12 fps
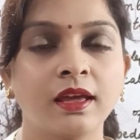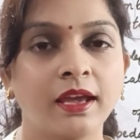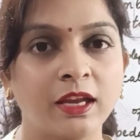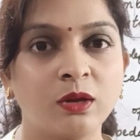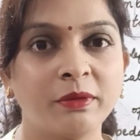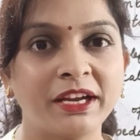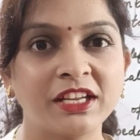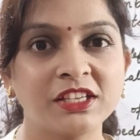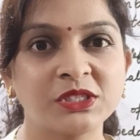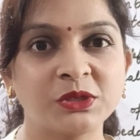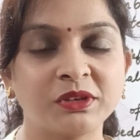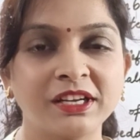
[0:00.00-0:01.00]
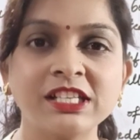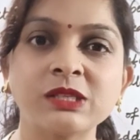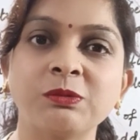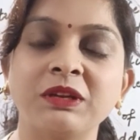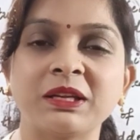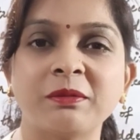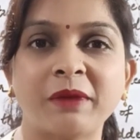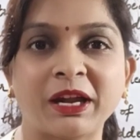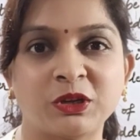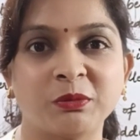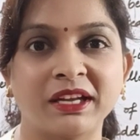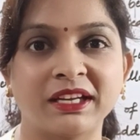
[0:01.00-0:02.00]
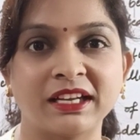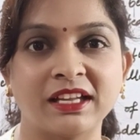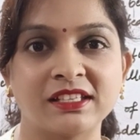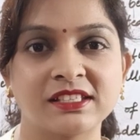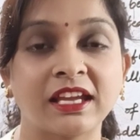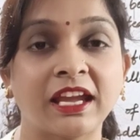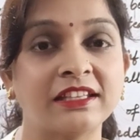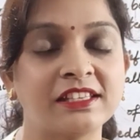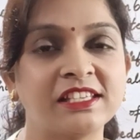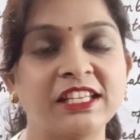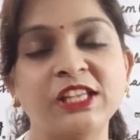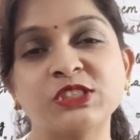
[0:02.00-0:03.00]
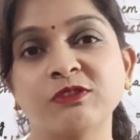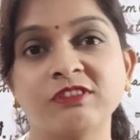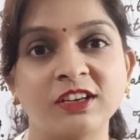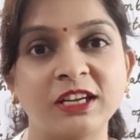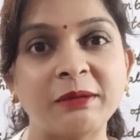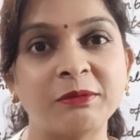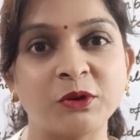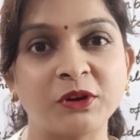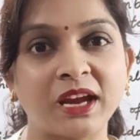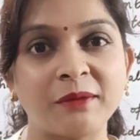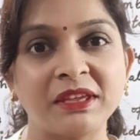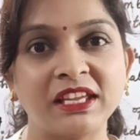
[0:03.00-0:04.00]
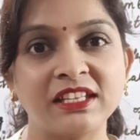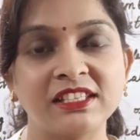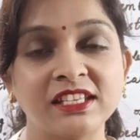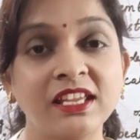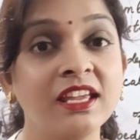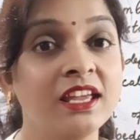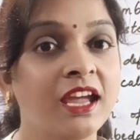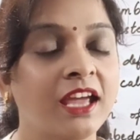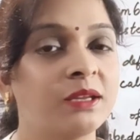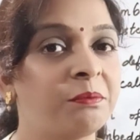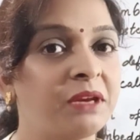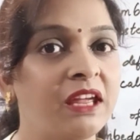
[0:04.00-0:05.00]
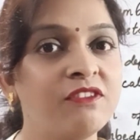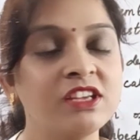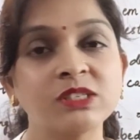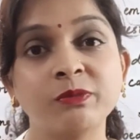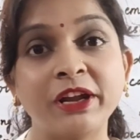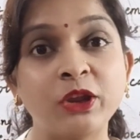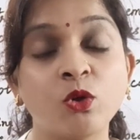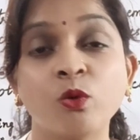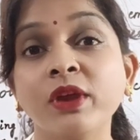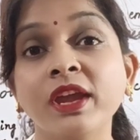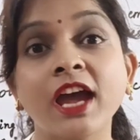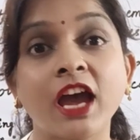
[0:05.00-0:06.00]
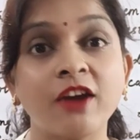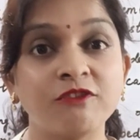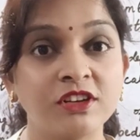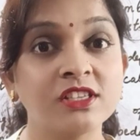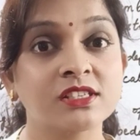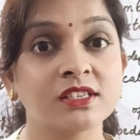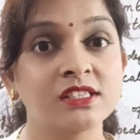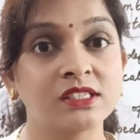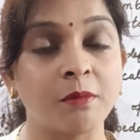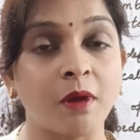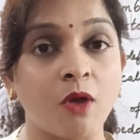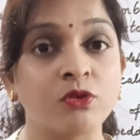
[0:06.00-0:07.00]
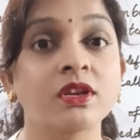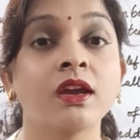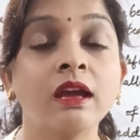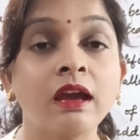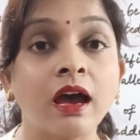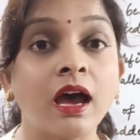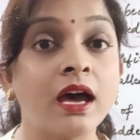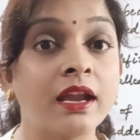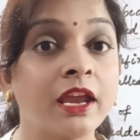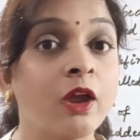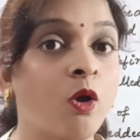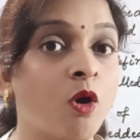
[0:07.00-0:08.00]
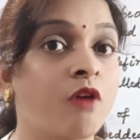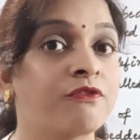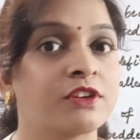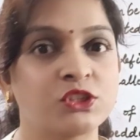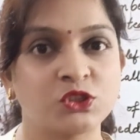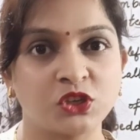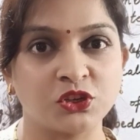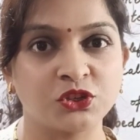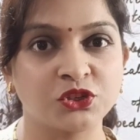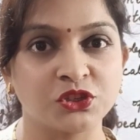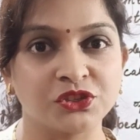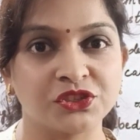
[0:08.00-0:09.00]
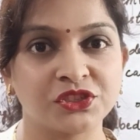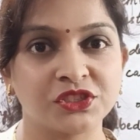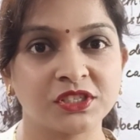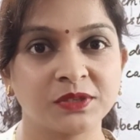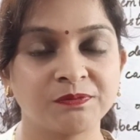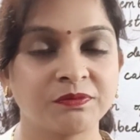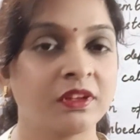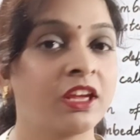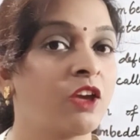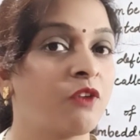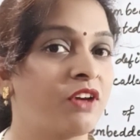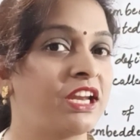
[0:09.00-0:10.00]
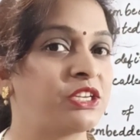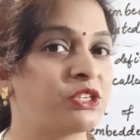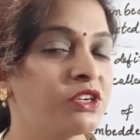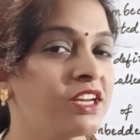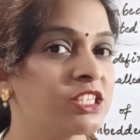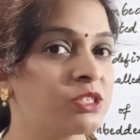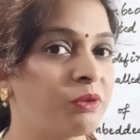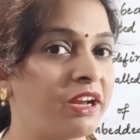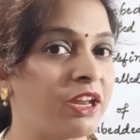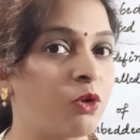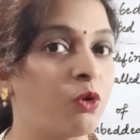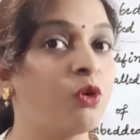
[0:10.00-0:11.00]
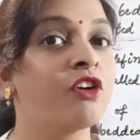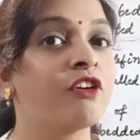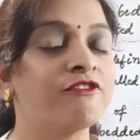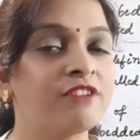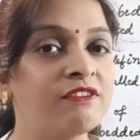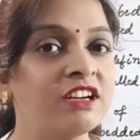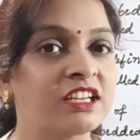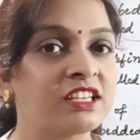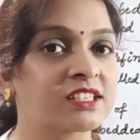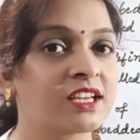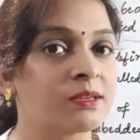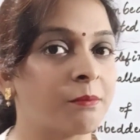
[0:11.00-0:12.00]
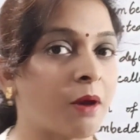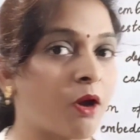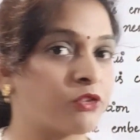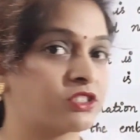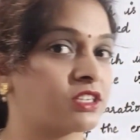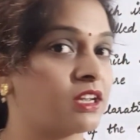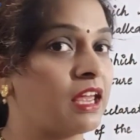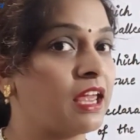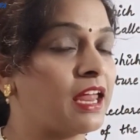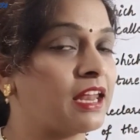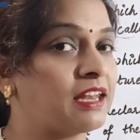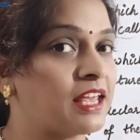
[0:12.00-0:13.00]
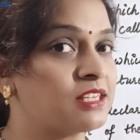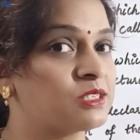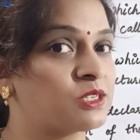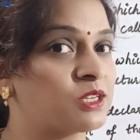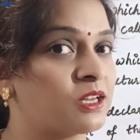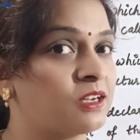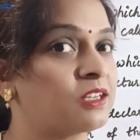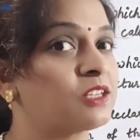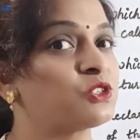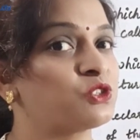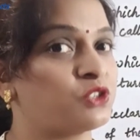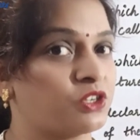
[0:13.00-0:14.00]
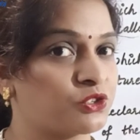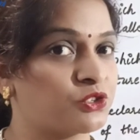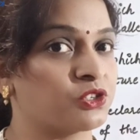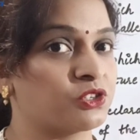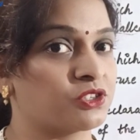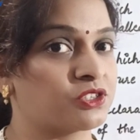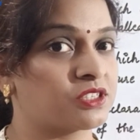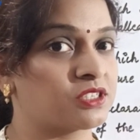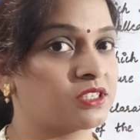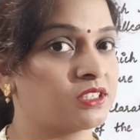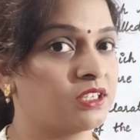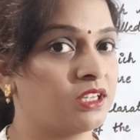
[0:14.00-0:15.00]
Hello, my dear students. Welcome back to my class. In the series of learning programming in C, in the previous video, we have discussed about array of structures. Well, in today's video, we will discuss about nested structures.